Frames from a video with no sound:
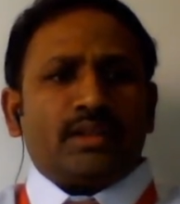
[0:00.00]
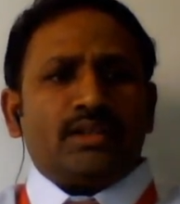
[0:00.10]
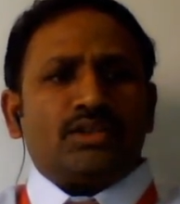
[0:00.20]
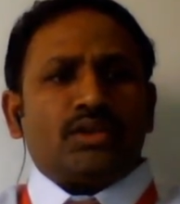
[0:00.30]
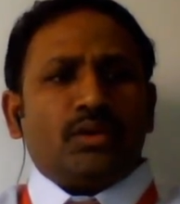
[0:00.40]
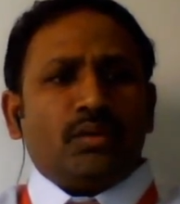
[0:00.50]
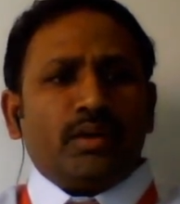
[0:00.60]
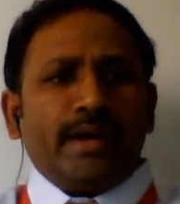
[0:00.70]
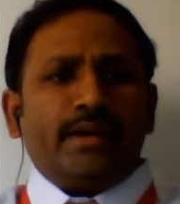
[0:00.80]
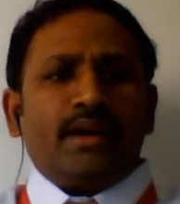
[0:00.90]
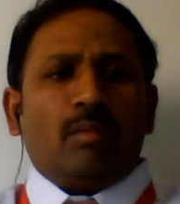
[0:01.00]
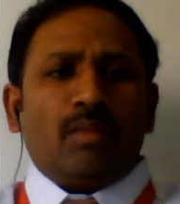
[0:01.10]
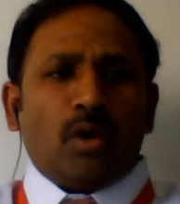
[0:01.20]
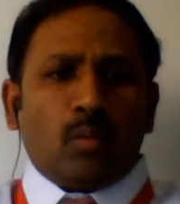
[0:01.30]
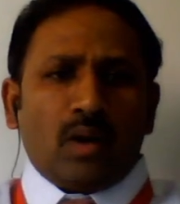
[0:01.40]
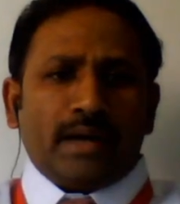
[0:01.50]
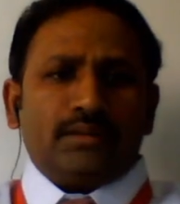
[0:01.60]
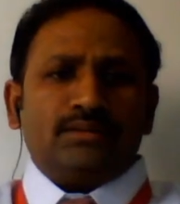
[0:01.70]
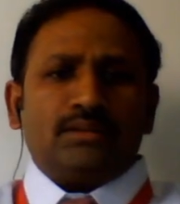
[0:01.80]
this unit number 1,